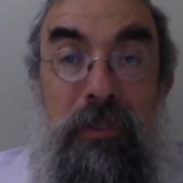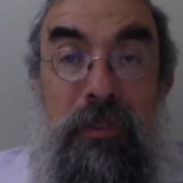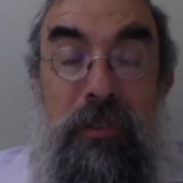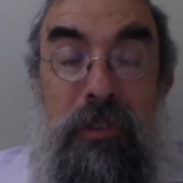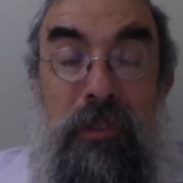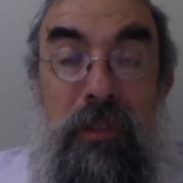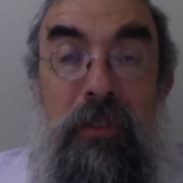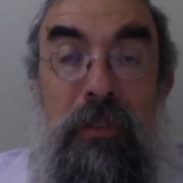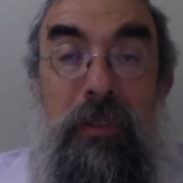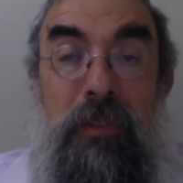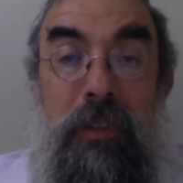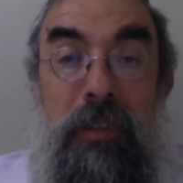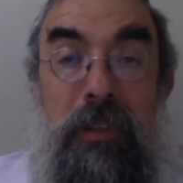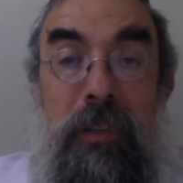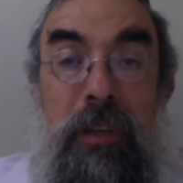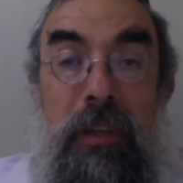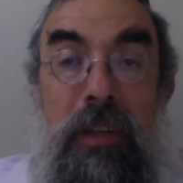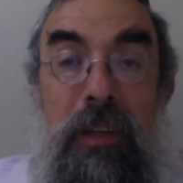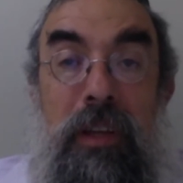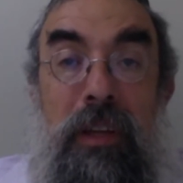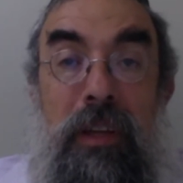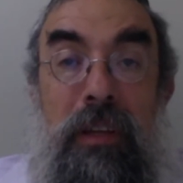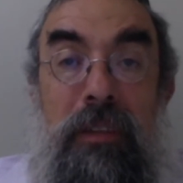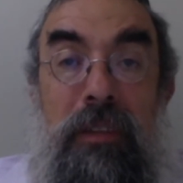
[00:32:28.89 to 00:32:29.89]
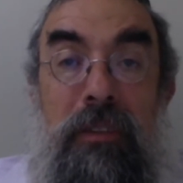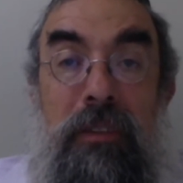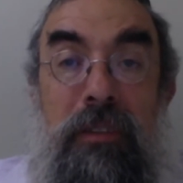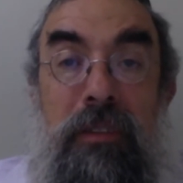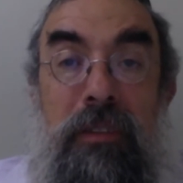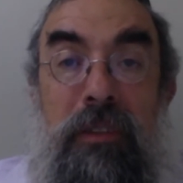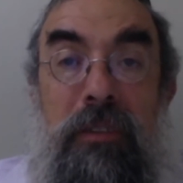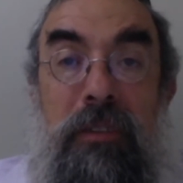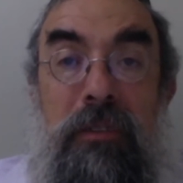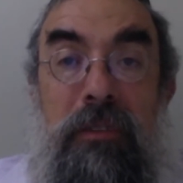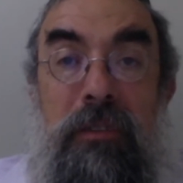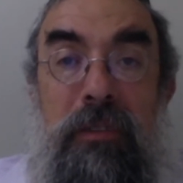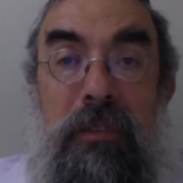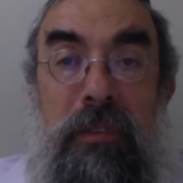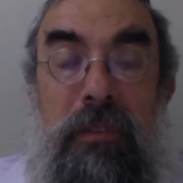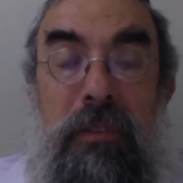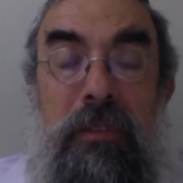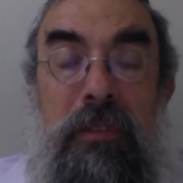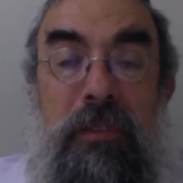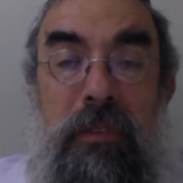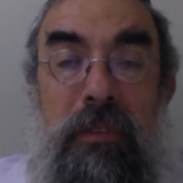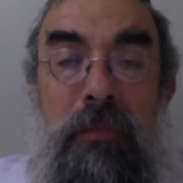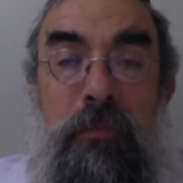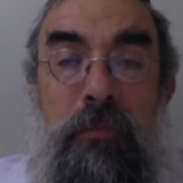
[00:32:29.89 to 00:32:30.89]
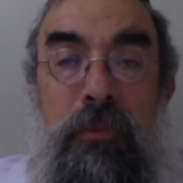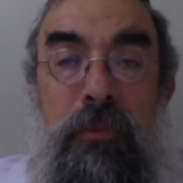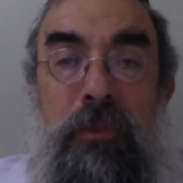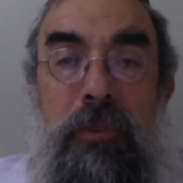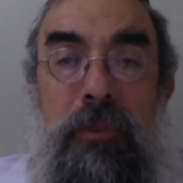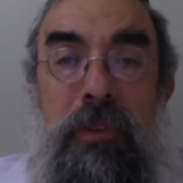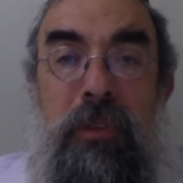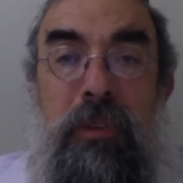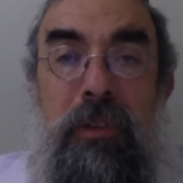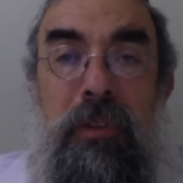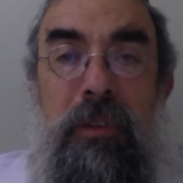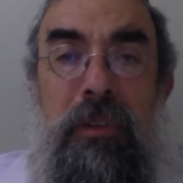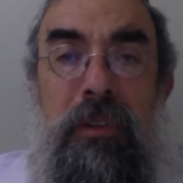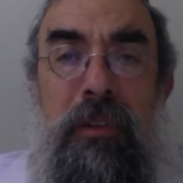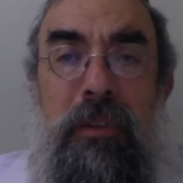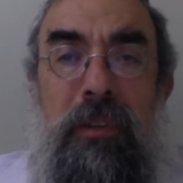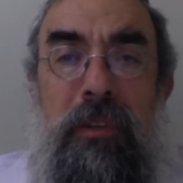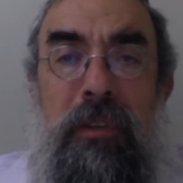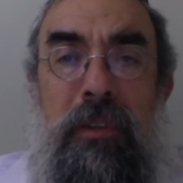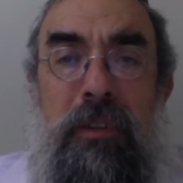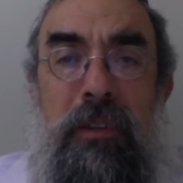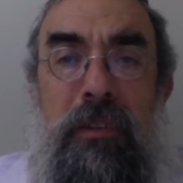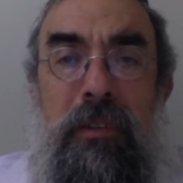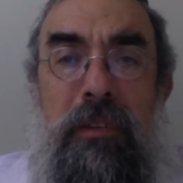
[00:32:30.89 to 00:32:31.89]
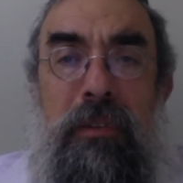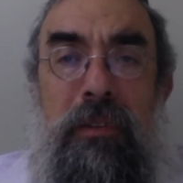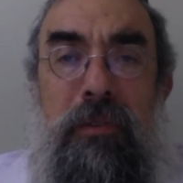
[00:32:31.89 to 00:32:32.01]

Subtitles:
rather than to his own version of the Torah.